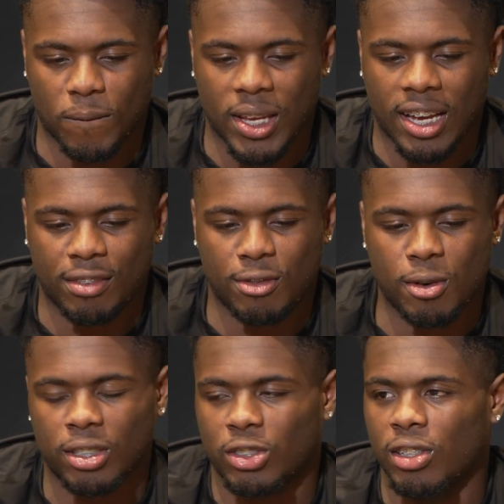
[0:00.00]
we got
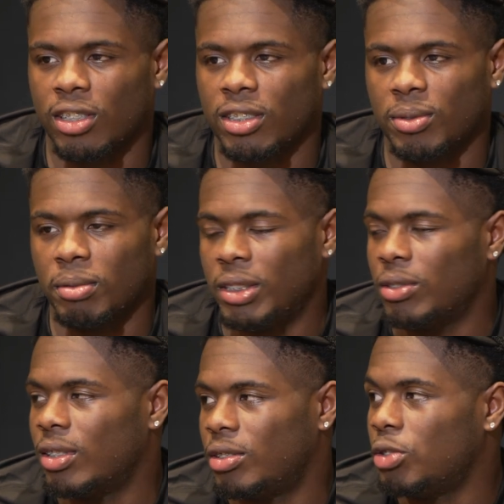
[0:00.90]
4 controllers. We'll be
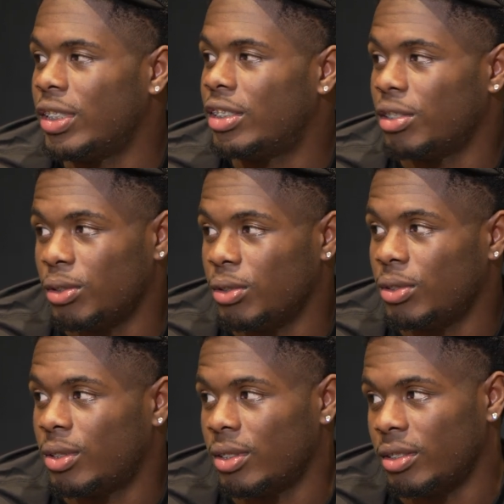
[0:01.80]
doing
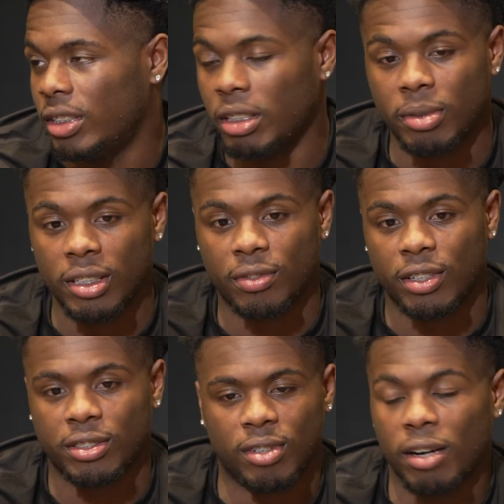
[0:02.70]
2v2s, DB
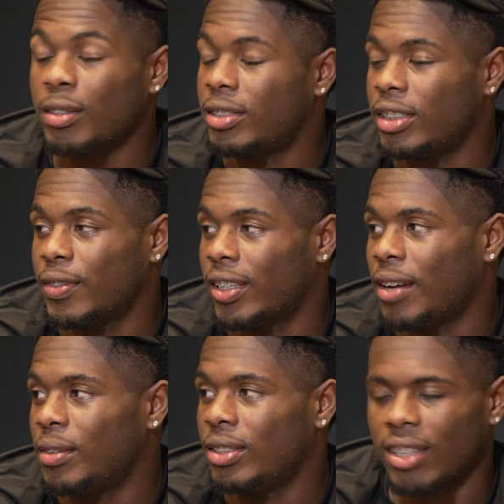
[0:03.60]
versus wide receiver.
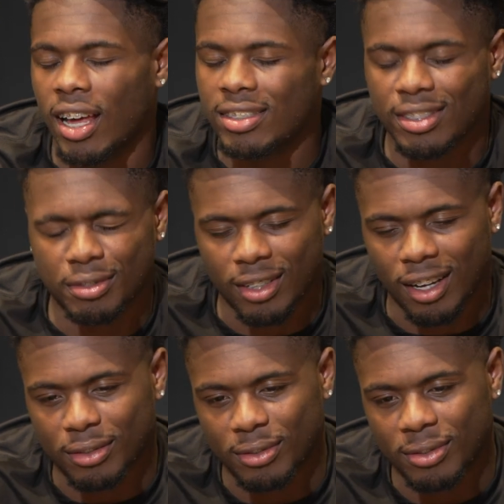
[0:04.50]
We do a lot of stuff in the
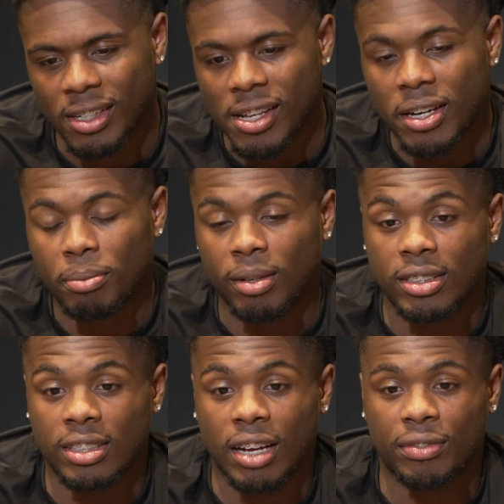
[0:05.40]
locker room. The players'
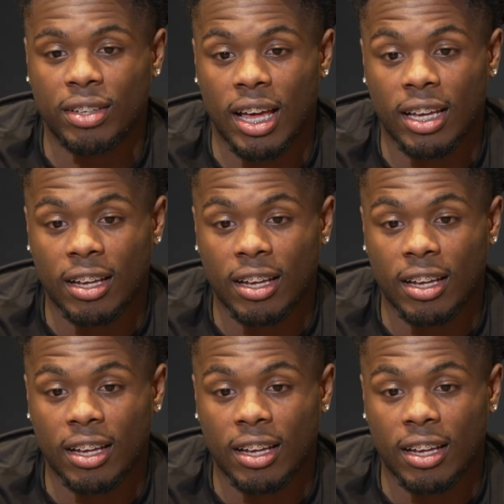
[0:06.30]
lounge. I feel